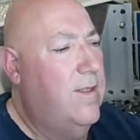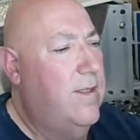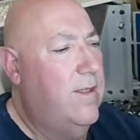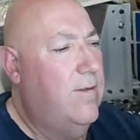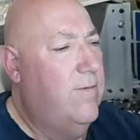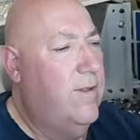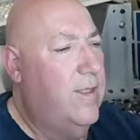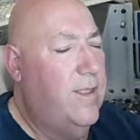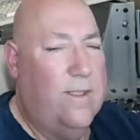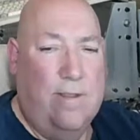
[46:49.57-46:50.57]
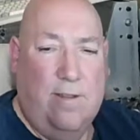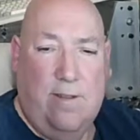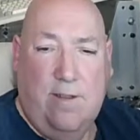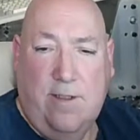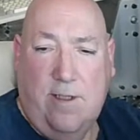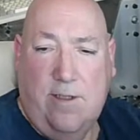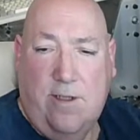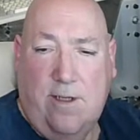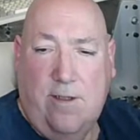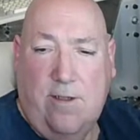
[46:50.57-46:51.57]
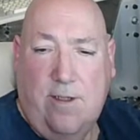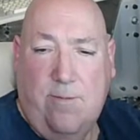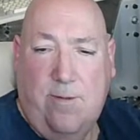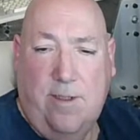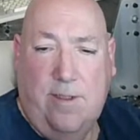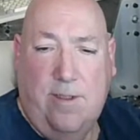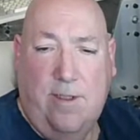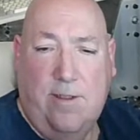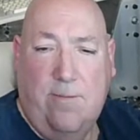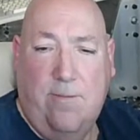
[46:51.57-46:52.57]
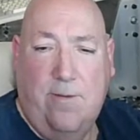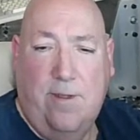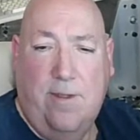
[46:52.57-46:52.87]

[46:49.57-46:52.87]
hopefully, let's ask ChatGPT something.